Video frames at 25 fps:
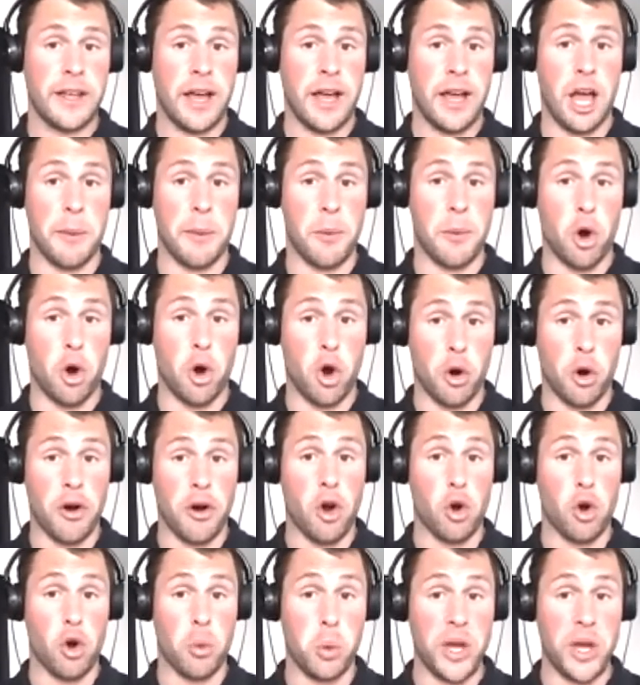
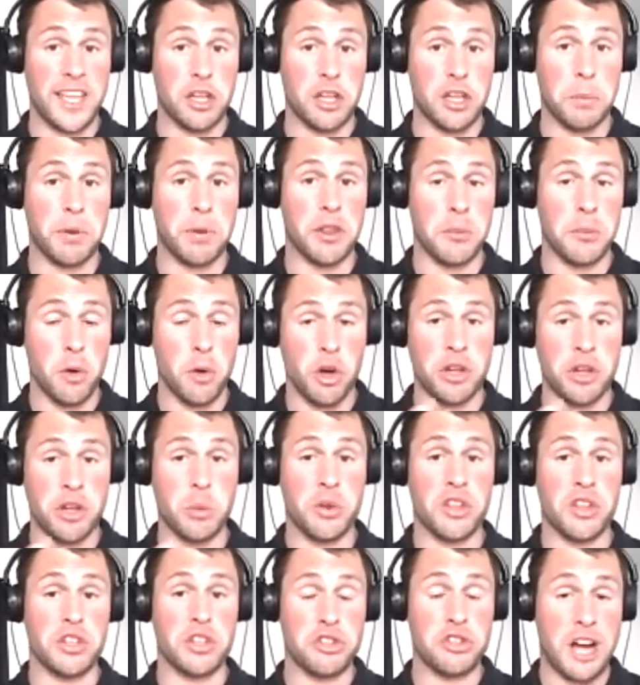or waking up in the morning
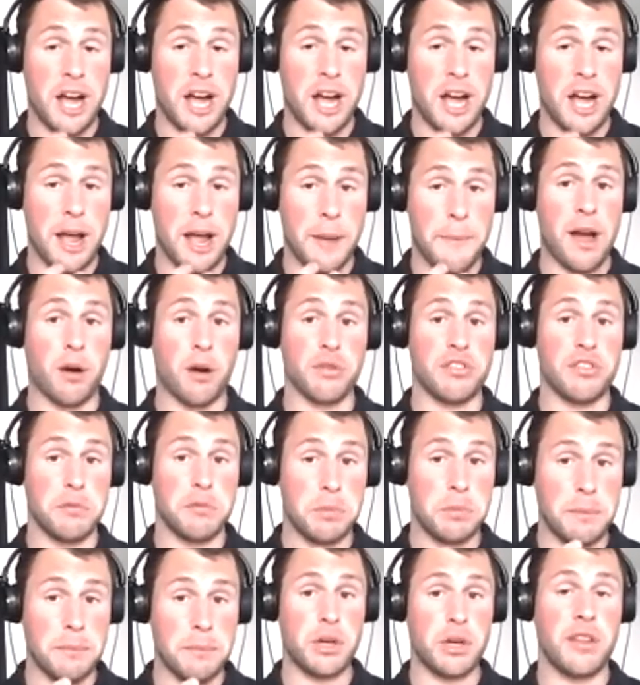with a dry mouth, you've
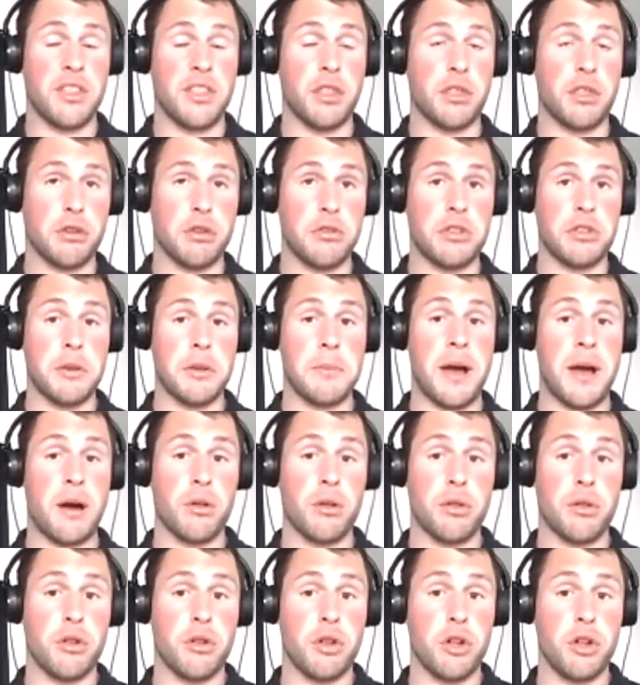been breathing through your
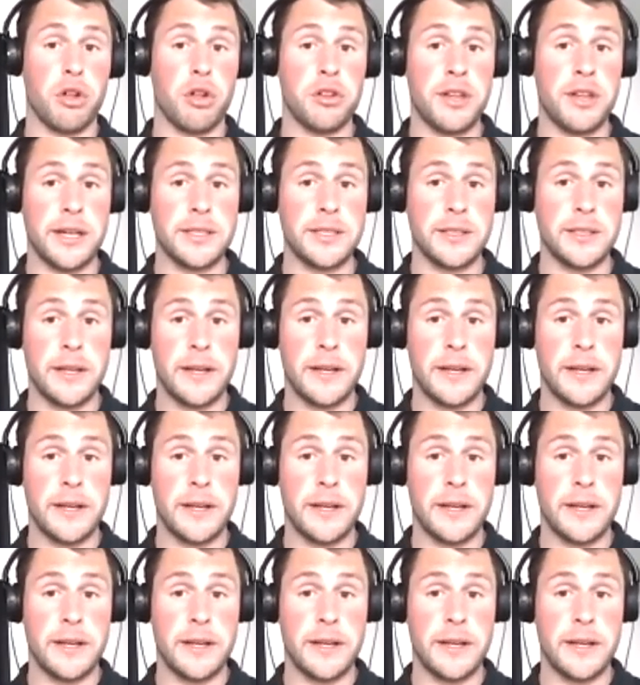mouth all night,